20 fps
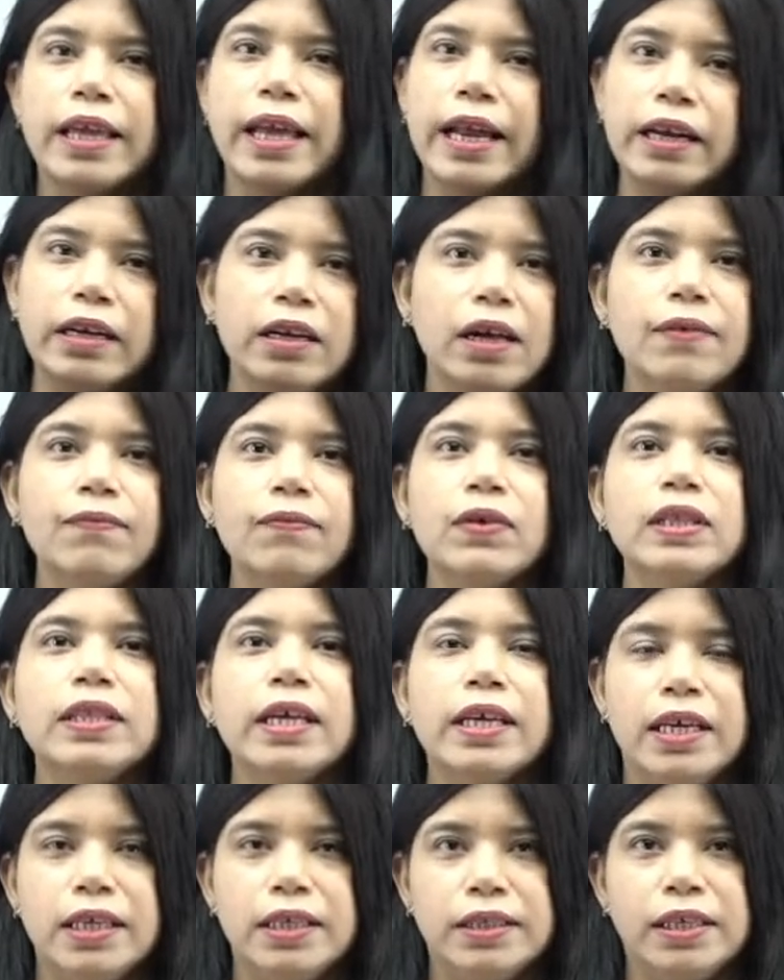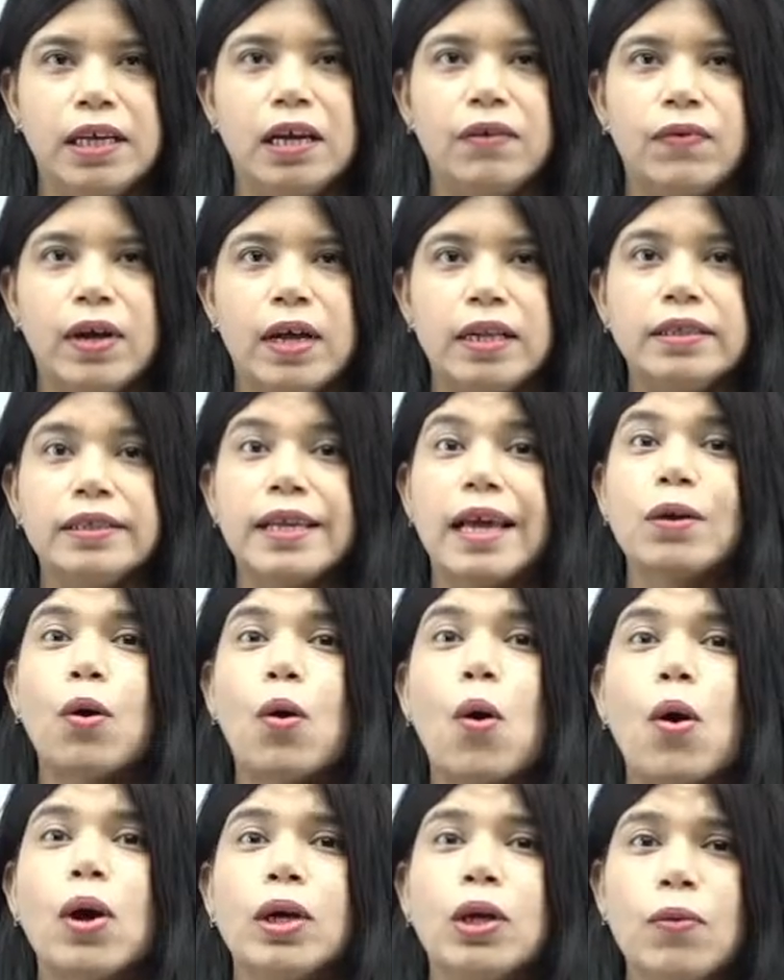Get done with the easier ones, and
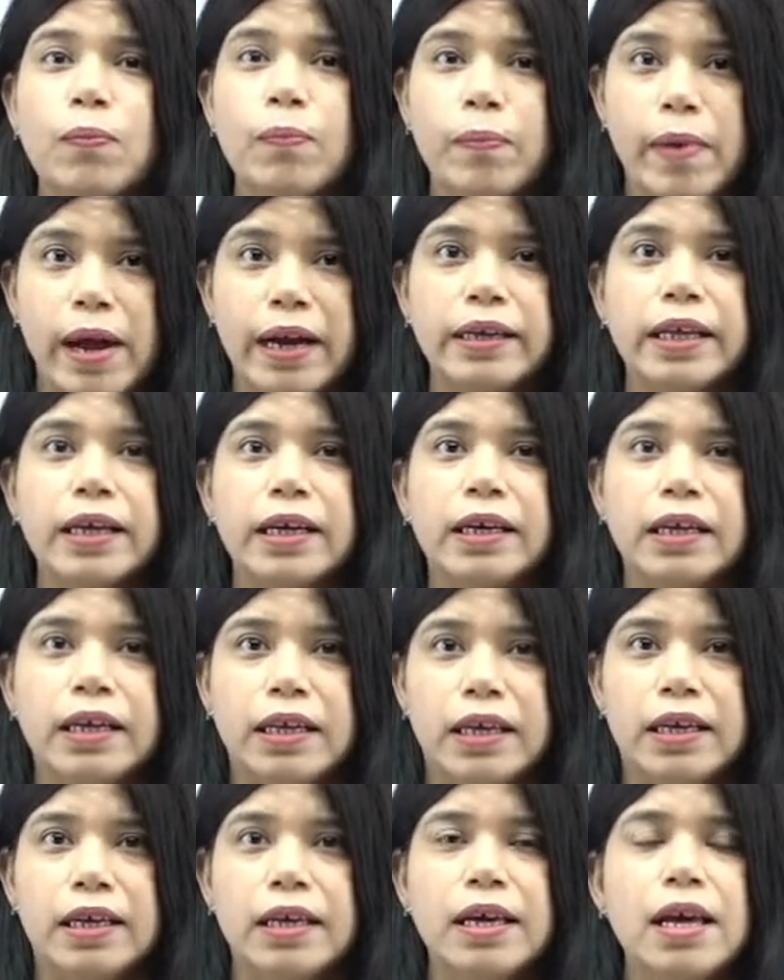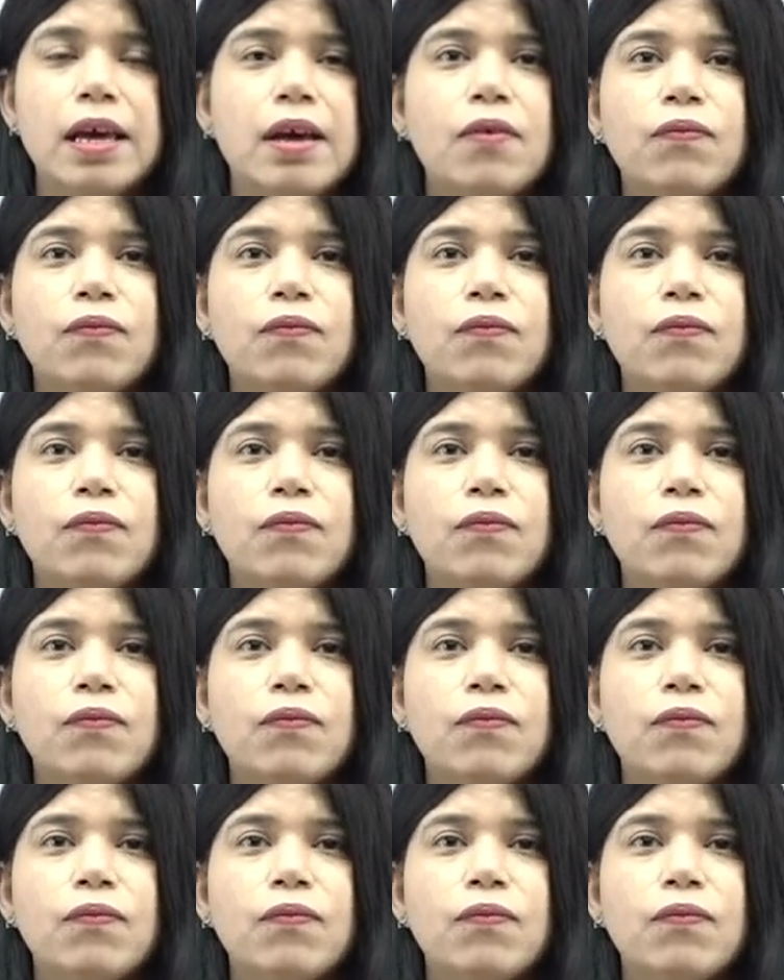automatically,